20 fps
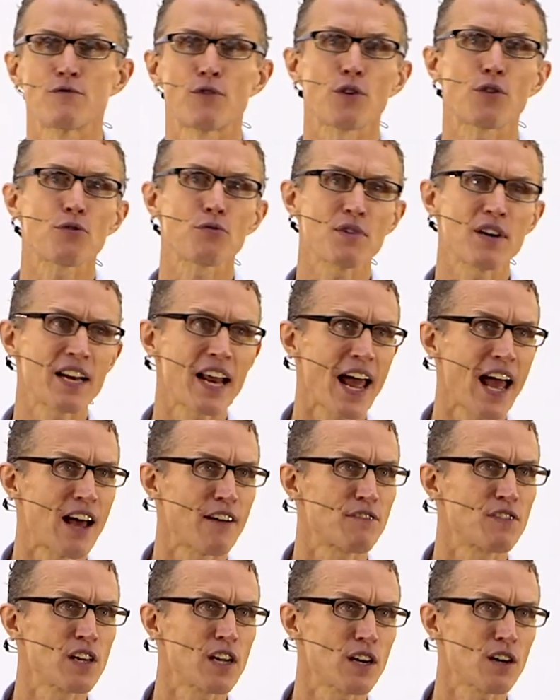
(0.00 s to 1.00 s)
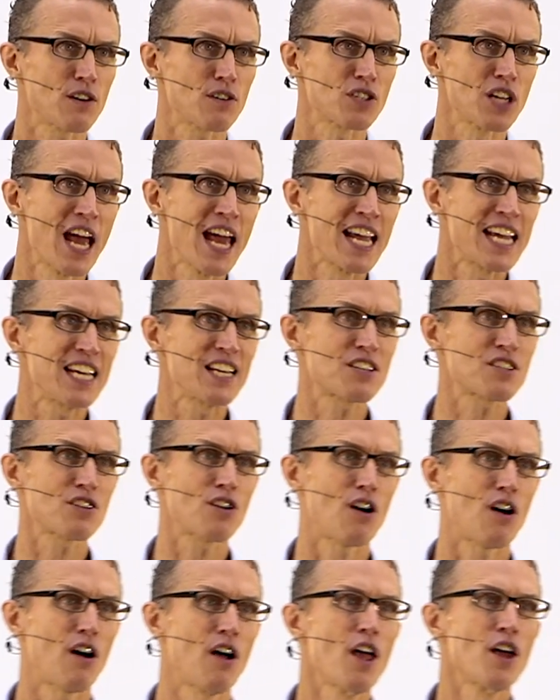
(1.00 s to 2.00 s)
and for three and a half years, he
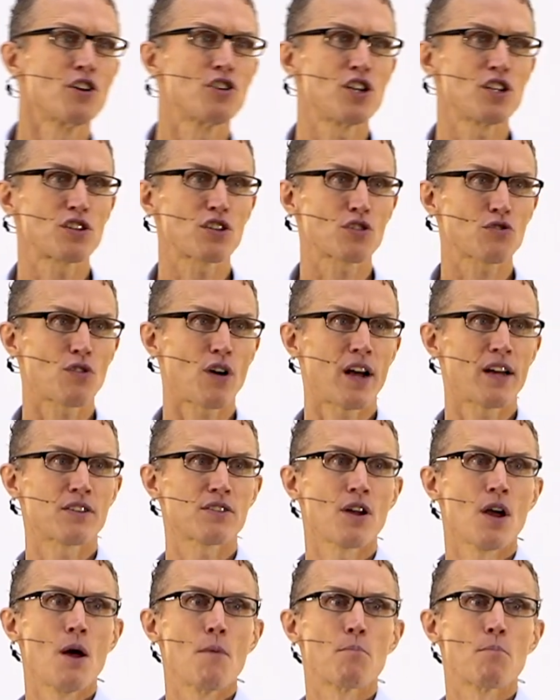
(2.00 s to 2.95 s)
saw Jesus Christ